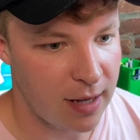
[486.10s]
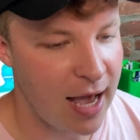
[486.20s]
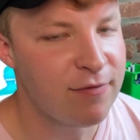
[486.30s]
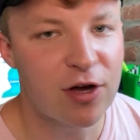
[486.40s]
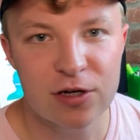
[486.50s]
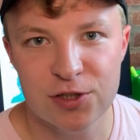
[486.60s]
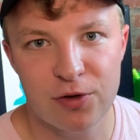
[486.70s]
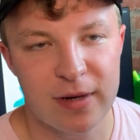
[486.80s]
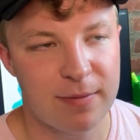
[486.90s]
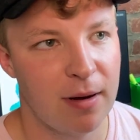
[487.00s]
I haven't gone to
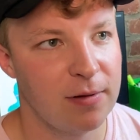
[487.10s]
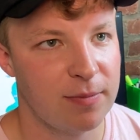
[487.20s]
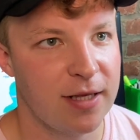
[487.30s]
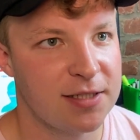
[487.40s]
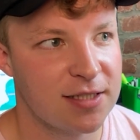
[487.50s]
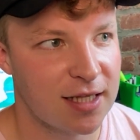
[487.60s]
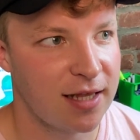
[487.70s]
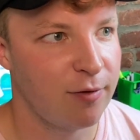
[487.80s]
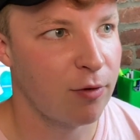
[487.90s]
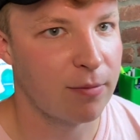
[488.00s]
too many public places that
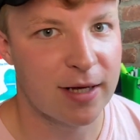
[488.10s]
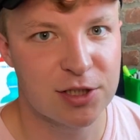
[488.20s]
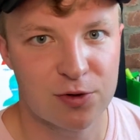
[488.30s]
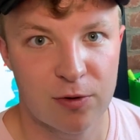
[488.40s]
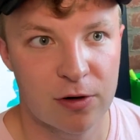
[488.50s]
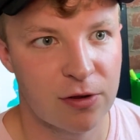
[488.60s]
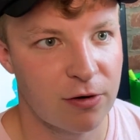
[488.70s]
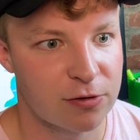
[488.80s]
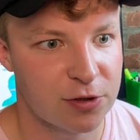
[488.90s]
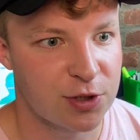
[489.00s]
like weren't my store or the
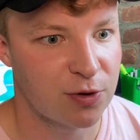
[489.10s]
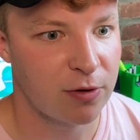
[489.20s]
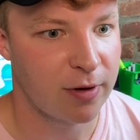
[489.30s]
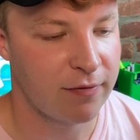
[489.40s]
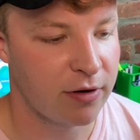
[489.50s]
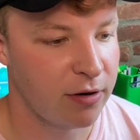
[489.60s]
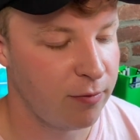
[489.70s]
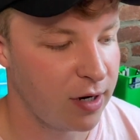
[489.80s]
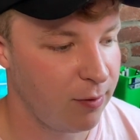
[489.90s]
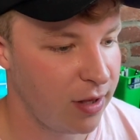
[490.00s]
grocery store or whatever
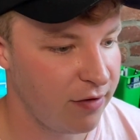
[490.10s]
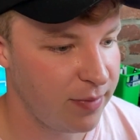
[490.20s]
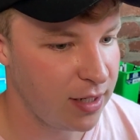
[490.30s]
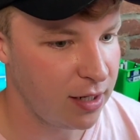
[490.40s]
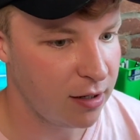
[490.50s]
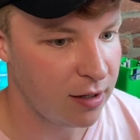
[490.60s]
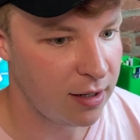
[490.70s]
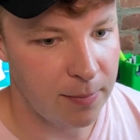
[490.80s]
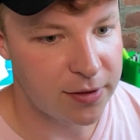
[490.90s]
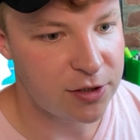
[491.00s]
while I've been here.
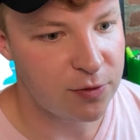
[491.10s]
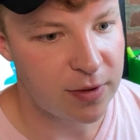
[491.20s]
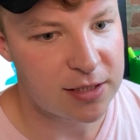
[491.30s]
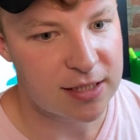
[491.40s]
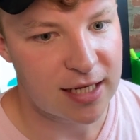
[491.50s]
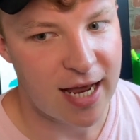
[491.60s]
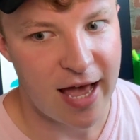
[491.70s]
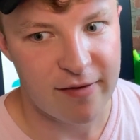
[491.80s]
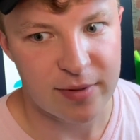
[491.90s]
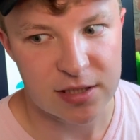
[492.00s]
But the two places that I
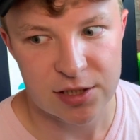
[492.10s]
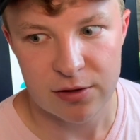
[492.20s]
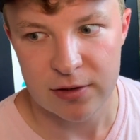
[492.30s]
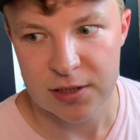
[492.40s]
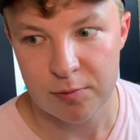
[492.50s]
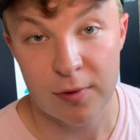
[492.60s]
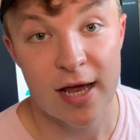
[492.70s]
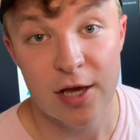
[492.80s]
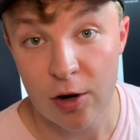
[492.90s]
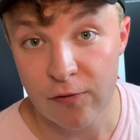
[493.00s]
have been to is when
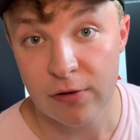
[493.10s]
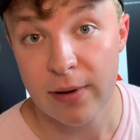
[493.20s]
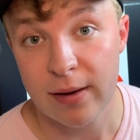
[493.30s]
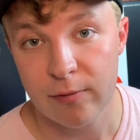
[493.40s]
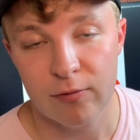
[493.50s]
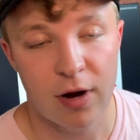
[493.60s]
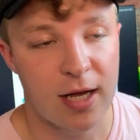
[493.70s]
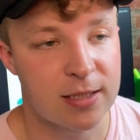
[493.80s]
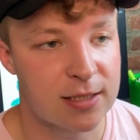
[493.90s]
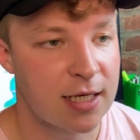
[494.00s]
I go for my
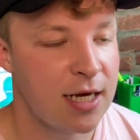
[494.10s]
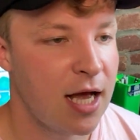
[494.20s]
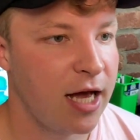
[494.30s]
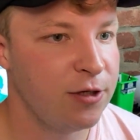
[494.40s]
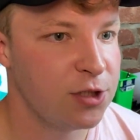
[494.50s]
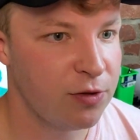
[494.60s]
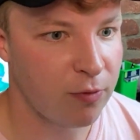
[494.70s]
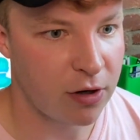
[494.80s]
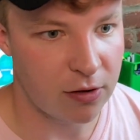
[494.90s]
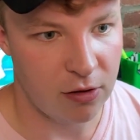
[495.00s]
runs, I usually
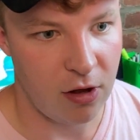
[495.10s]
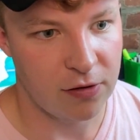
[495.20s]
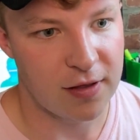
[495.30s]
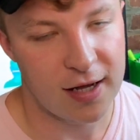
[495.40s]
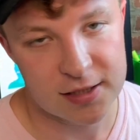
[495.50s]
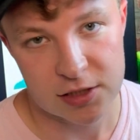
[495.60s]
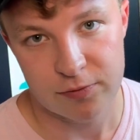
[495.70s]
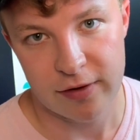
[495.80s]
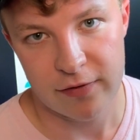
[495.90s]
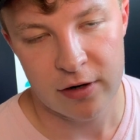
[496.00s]
run along the Hudson
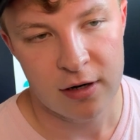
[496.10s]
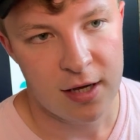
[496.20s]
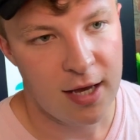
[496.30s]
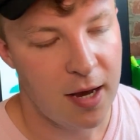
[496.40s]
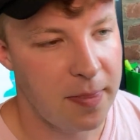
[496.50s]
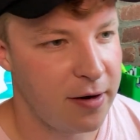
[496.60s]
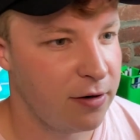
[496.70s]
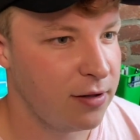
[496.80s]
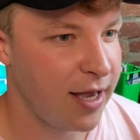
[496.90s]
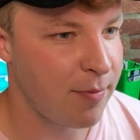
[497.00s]
River, and there
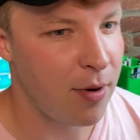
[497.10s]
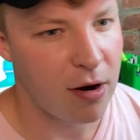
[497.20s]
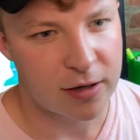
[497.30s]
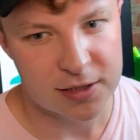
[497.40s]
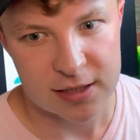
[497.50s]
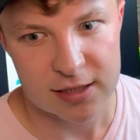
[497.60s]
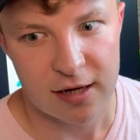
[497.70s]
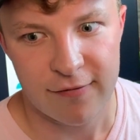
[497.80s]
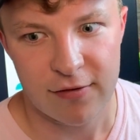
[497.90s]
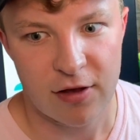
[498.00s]
are like parks and
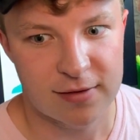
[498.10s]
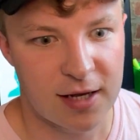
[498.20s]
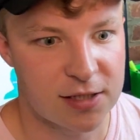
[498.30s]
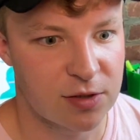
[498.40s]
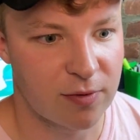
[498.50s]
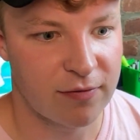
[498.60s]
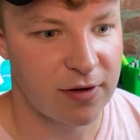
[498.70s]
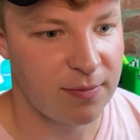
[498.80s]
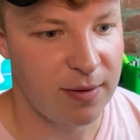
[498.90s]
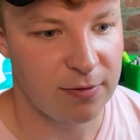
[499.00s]
stuff along the Hudson River
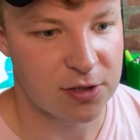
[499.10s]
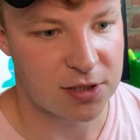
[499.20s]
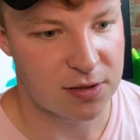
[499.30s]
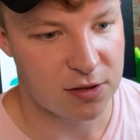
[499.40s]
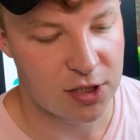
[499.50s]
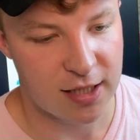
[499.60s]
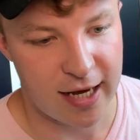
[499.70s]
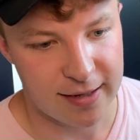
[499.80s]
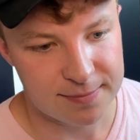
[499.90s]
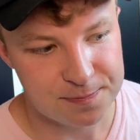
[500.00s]
that people just chill
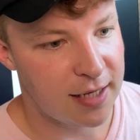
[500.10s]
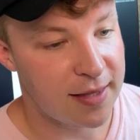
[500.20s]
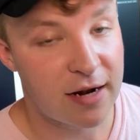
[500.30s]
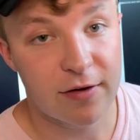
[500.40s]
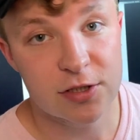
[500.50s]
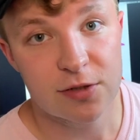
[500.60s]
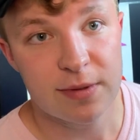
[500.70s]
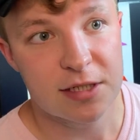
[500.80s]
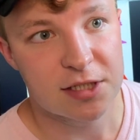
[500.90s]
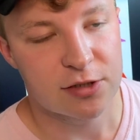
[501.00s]
at. And then I've also
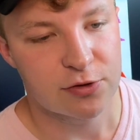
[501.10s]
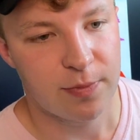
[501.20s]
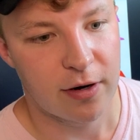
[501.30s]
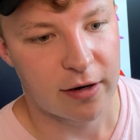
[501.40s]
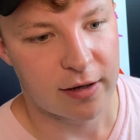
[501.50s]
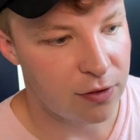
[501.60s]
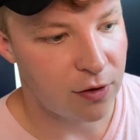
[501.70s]
been to Central Park.